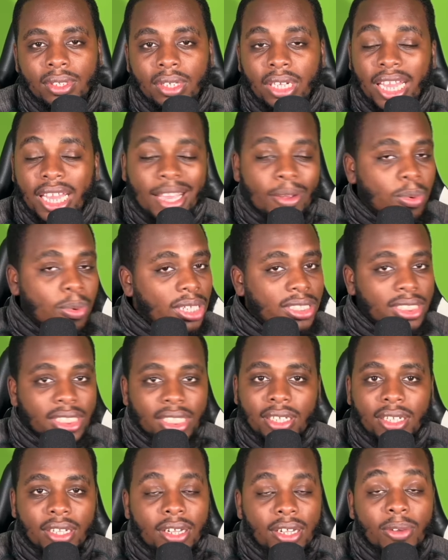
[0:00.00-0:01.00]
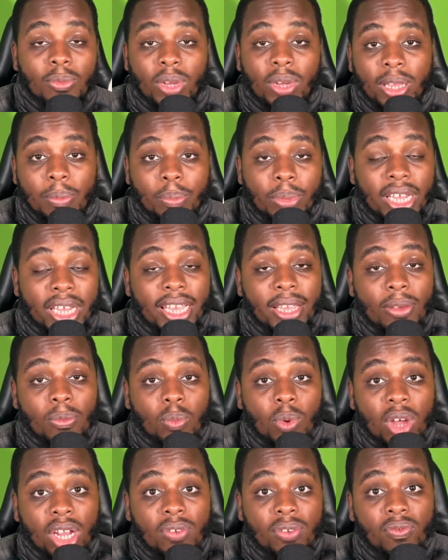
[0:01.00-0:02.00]
He wasn't good when he played
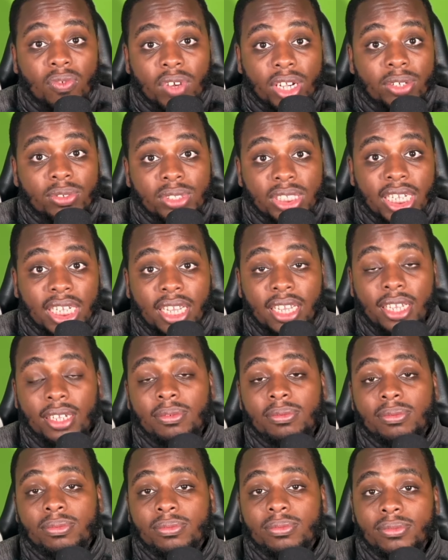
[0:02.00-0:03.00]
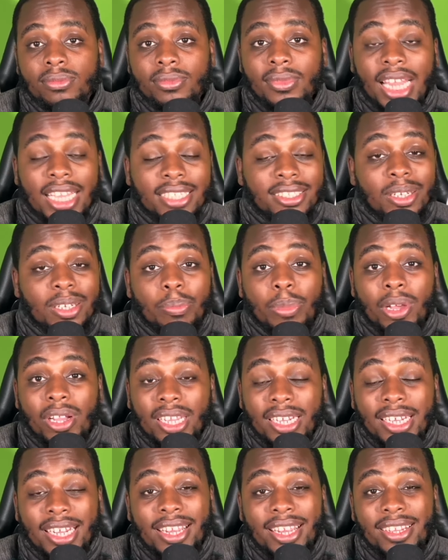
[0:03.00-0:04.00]
one real team. That's the
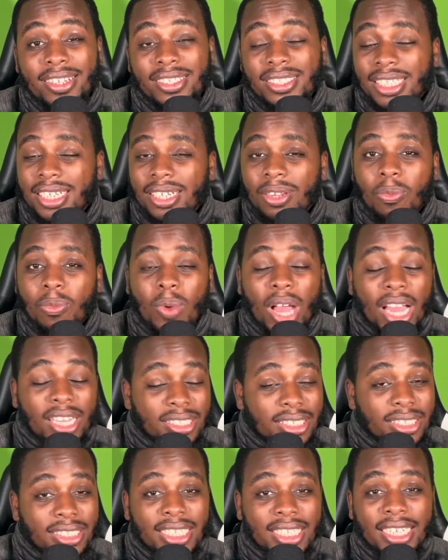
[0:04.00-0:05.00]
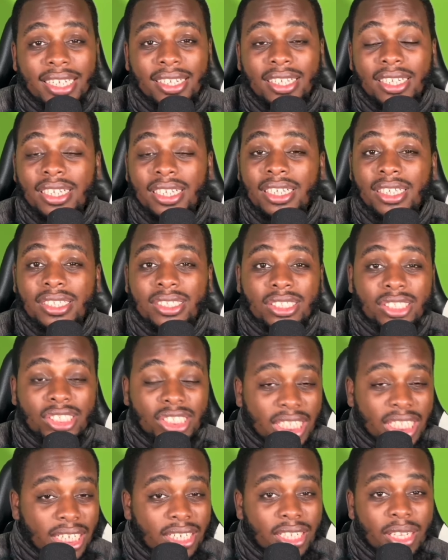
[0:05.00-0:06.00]
Buccaneers. And the Washington
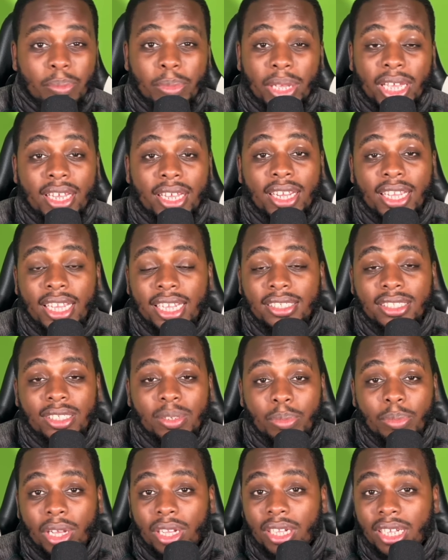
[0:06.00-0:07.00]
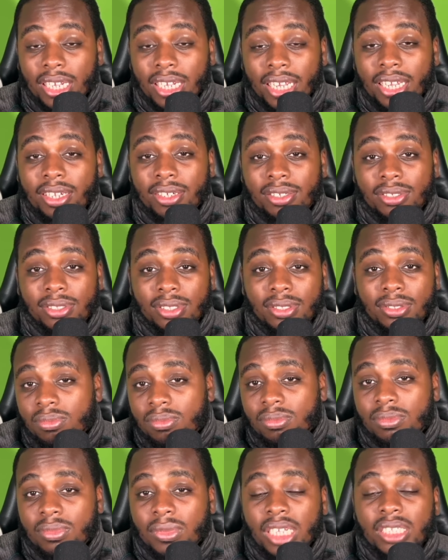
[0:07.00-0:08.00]
shit the bed against the Buccaneers.
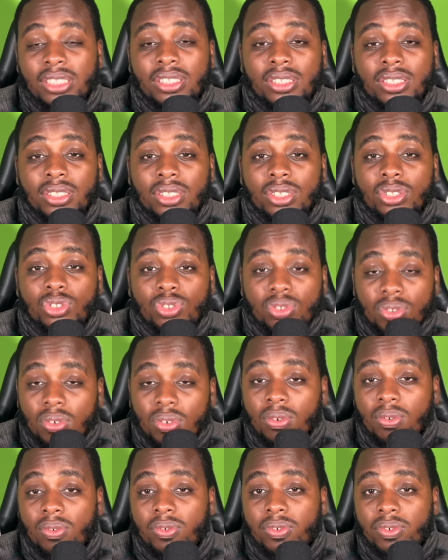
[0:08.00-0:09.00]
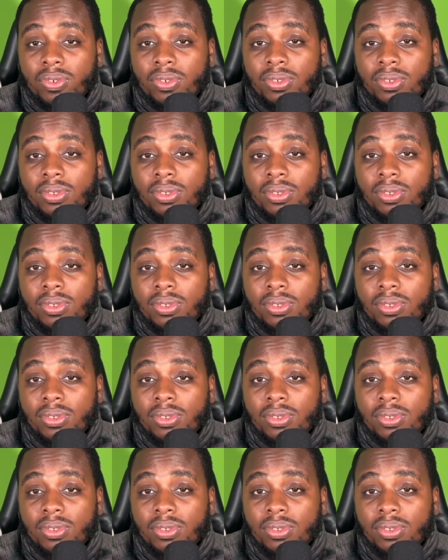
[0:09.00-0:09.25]
That's just the truth.